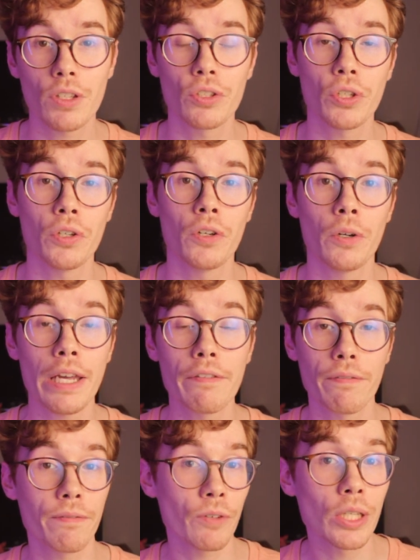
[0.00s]
so if,
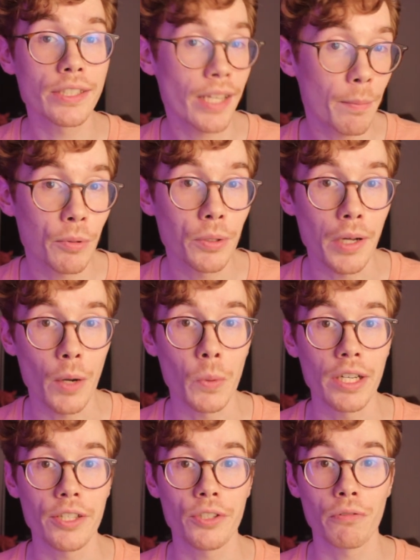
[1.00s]
for example, I
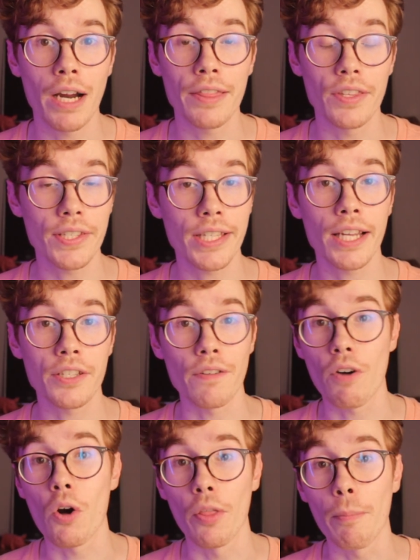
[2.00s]
wanted to write the set of
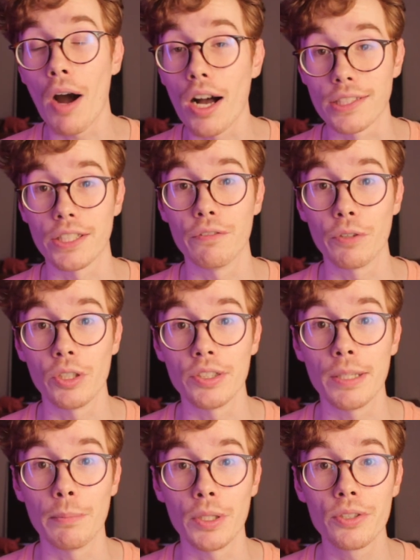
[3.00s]
all the positive real
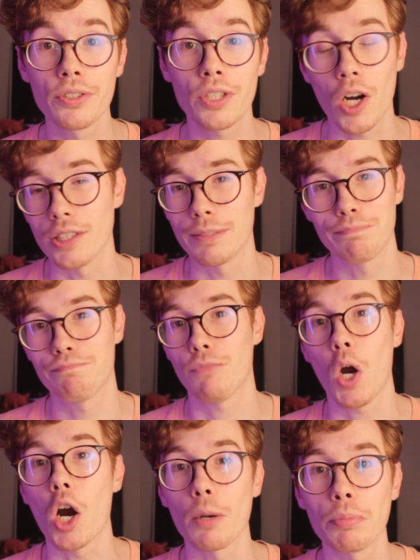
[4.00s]
numbers, call it
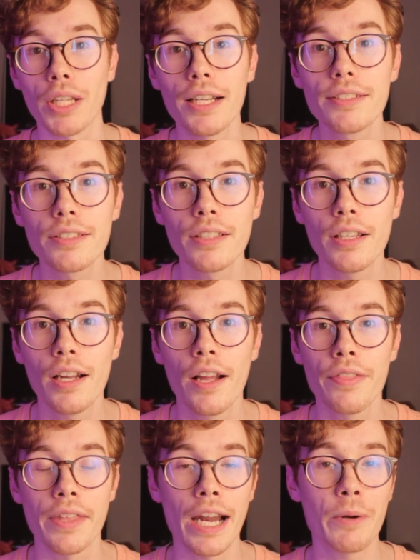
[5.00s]
R+,
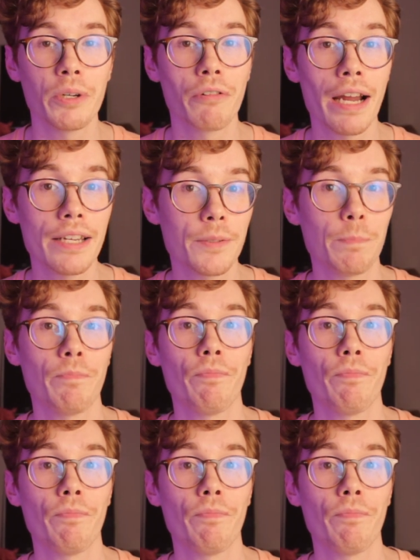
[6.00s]
then I would write